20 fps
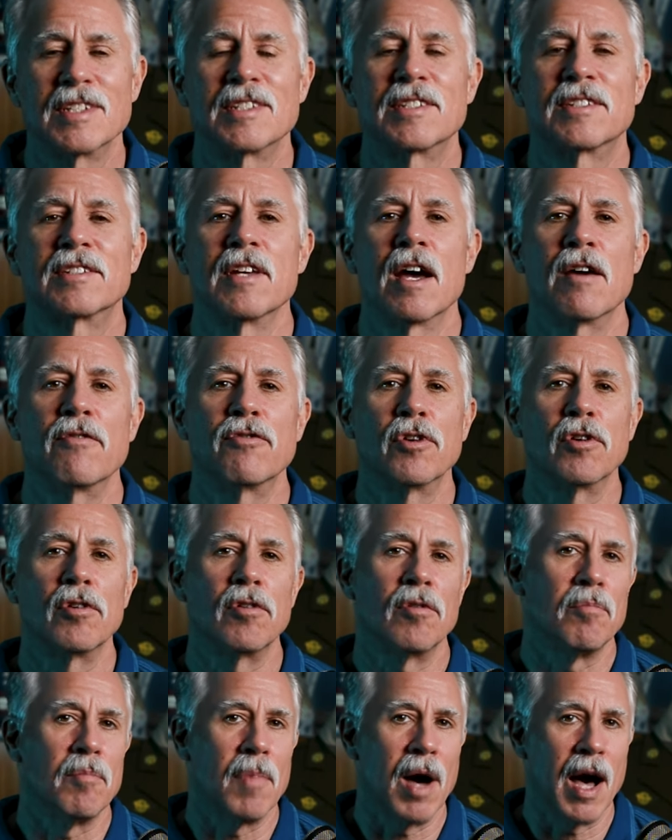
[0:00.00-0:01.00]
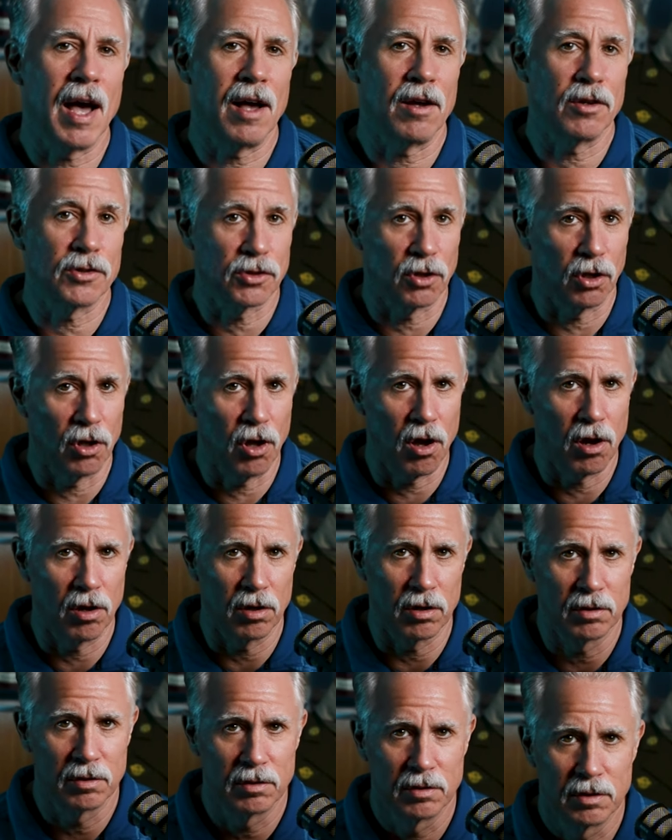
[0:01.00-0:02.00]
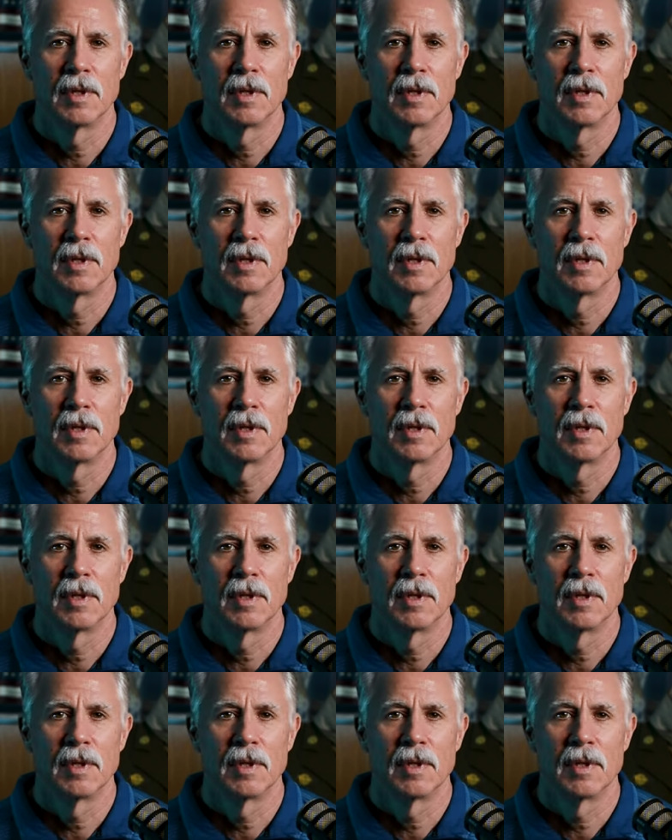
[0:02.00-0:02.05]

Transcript: several miles long.